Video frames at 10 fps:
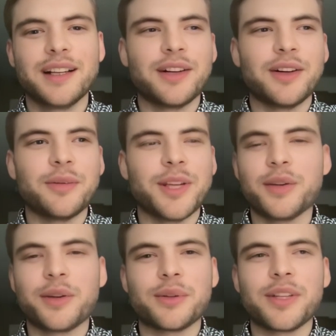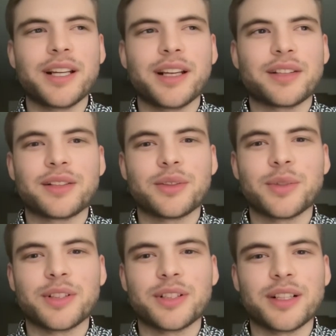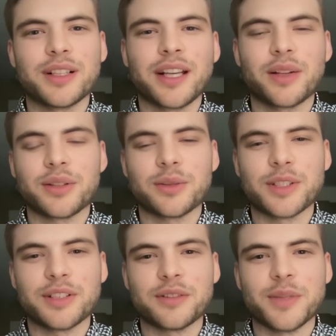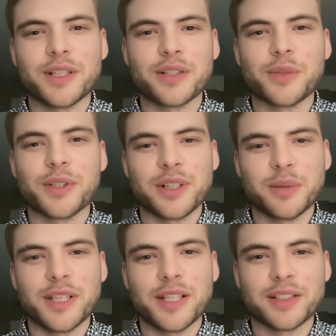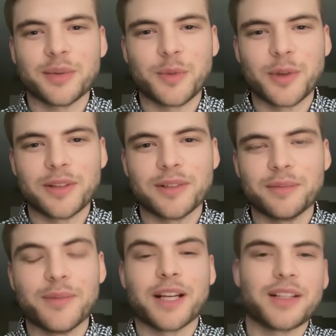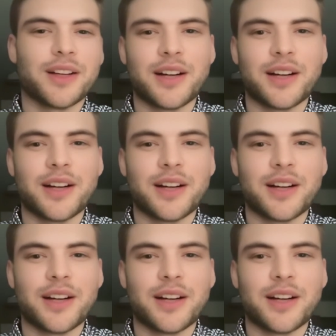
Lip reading: and you can only ask so much and gather so much information when you're admitting someone back to the